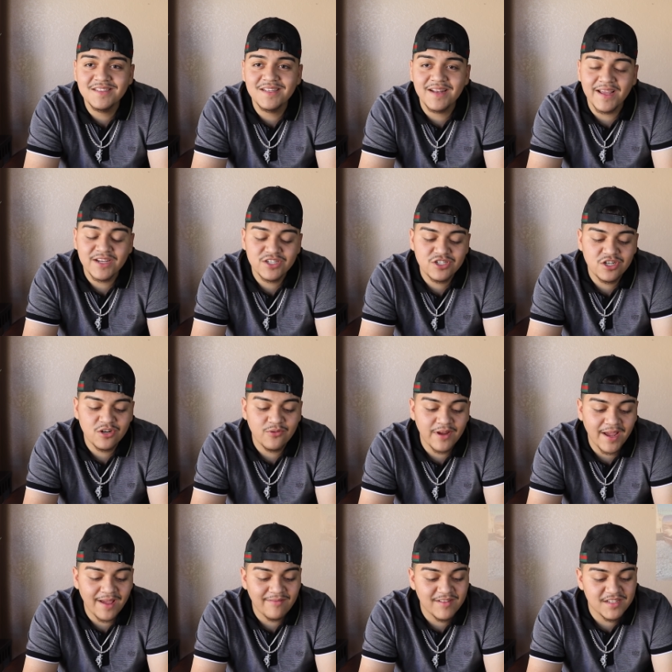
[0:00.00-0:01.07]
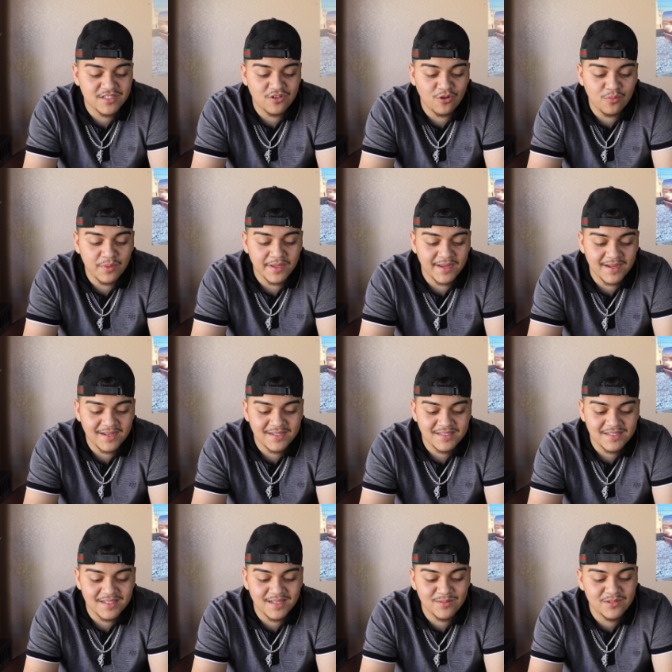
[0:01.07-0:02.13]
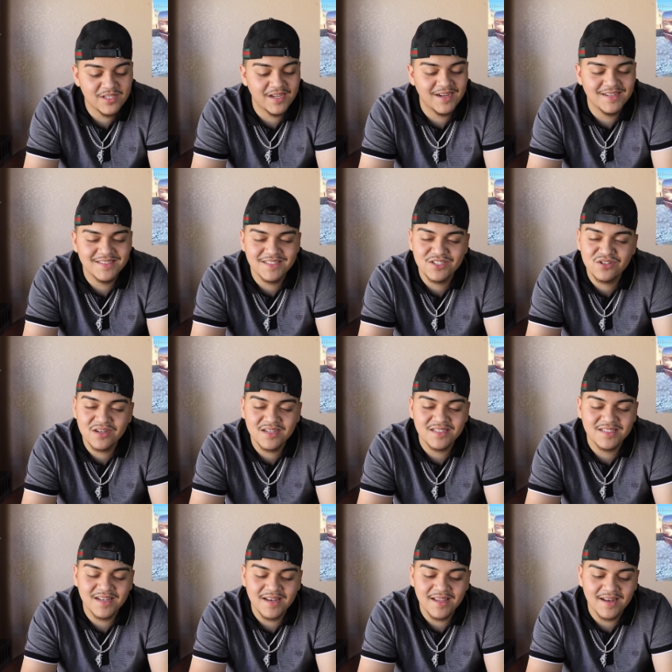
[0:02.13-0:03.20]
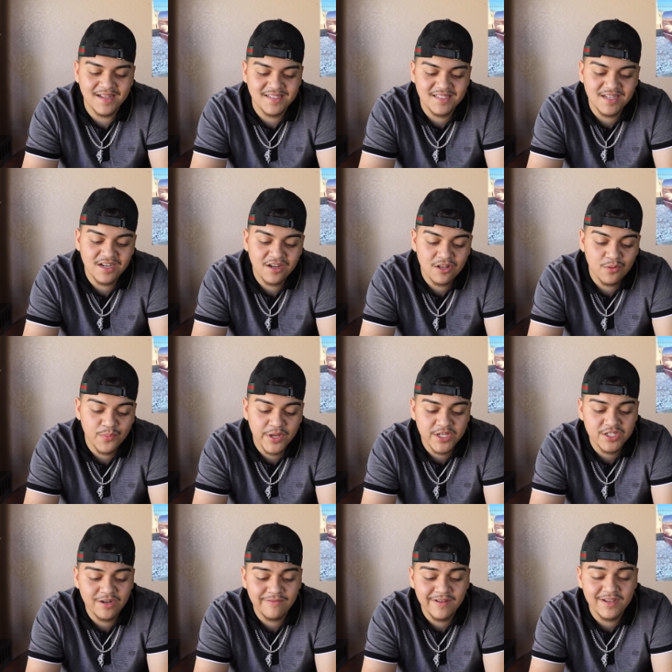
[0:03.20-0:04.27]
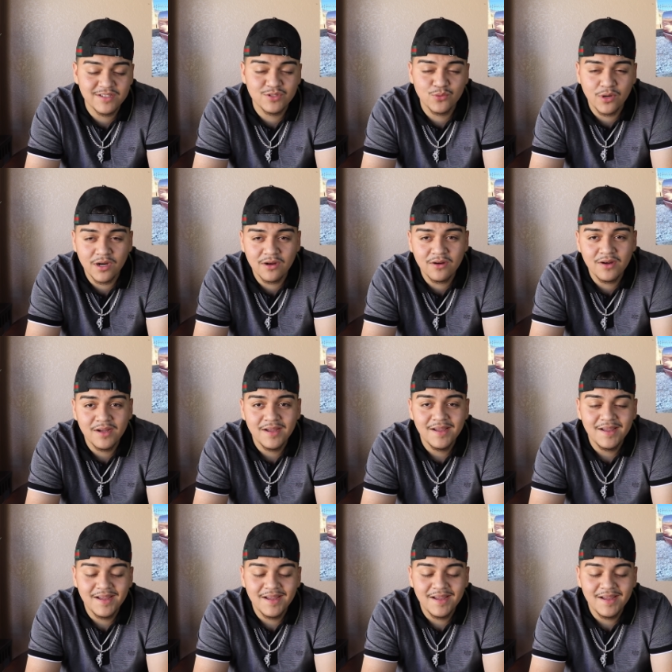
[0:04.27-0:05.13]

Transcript: to the next truck, we have this OBS. And let me tell you guys, this truck is clean. I seen another picture of it as well.